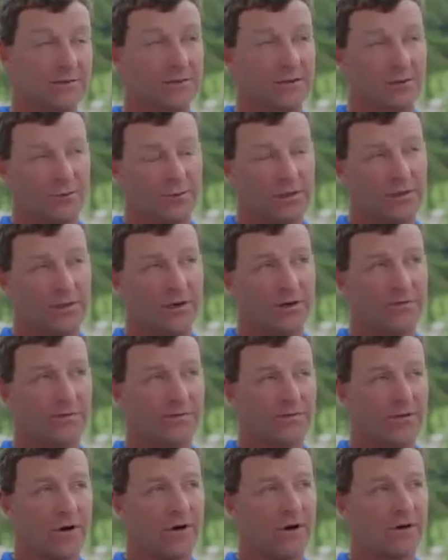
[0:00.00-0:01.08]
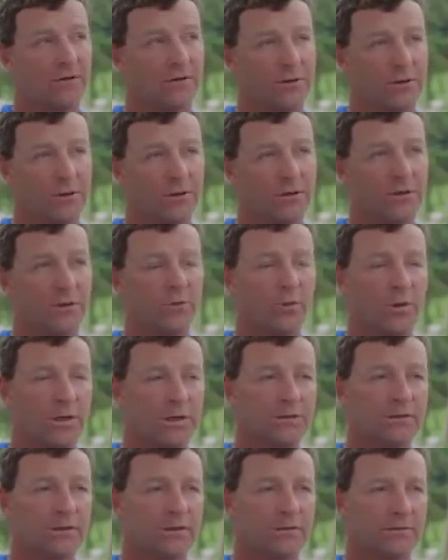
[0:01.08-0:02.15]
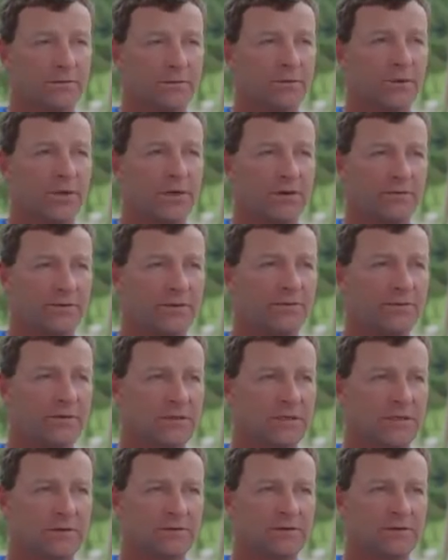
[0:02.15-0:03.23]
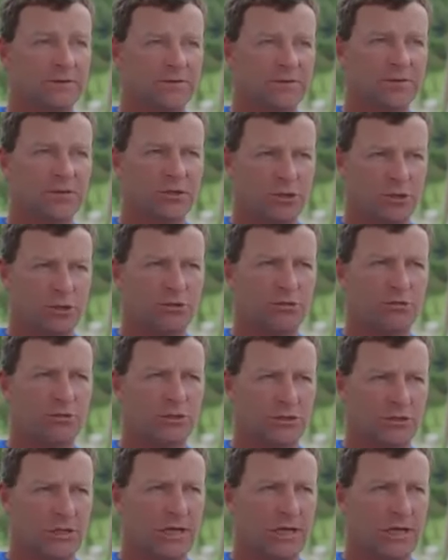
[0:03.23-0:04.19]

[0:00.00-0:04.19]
well, it would be their fall, early winter of 2015, so sort of June,